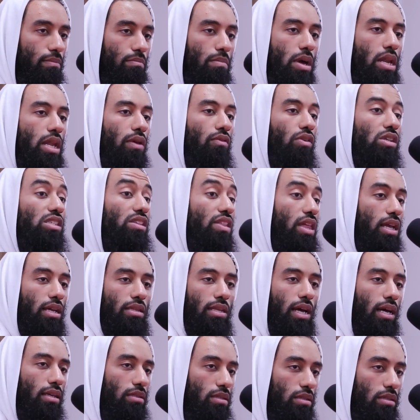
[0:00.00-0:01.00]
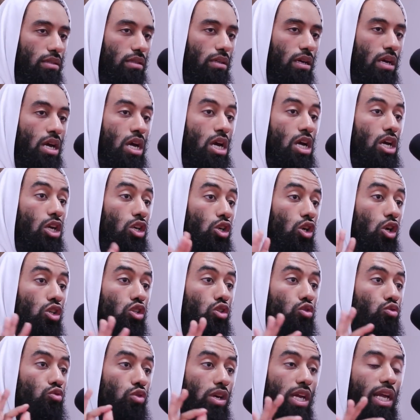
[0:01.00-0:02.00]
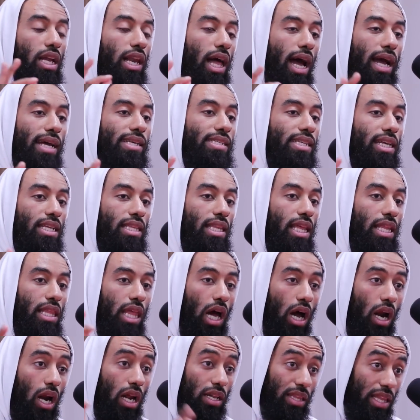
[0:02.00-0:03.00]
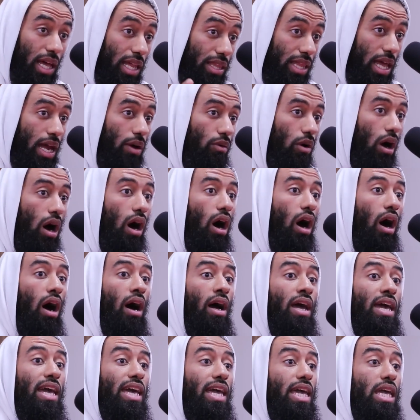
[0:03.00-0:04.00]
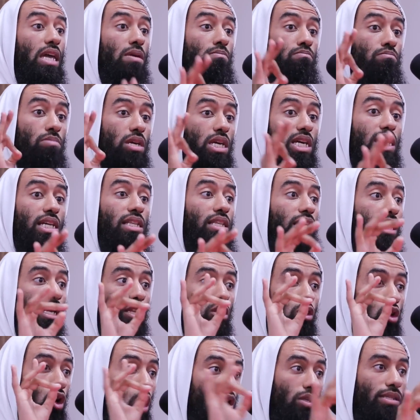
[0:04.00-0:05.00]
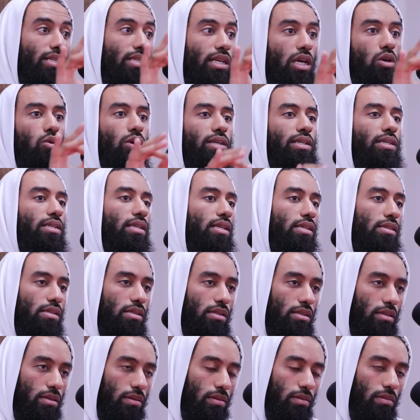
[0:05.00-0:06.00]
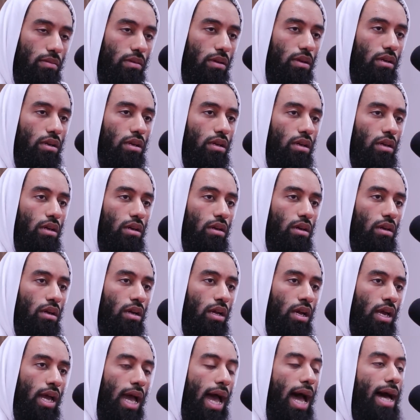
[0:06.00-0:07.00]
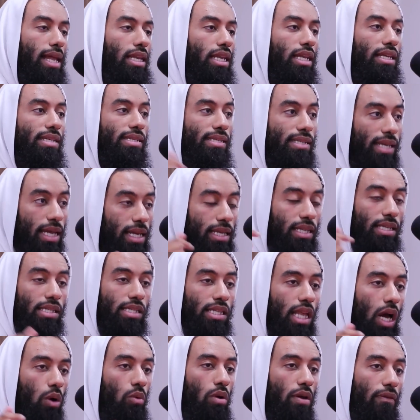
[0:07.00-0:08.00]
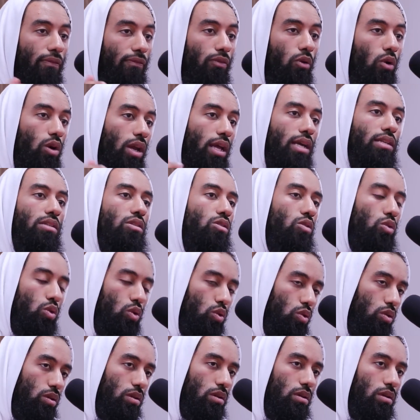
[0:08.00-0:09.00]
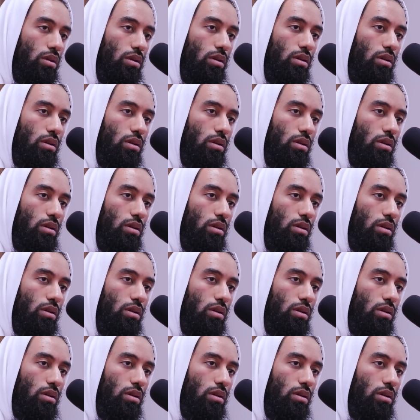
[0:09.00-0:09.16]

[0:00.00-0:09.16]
Many of us think that, not realizing that there, that there are immediate consequences and the sins that we fall into.